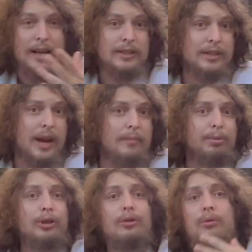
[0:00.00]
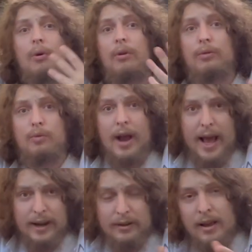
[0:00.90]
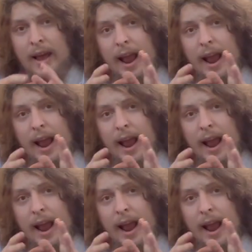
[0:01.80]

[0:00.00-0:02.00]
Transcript: let's say blue or red,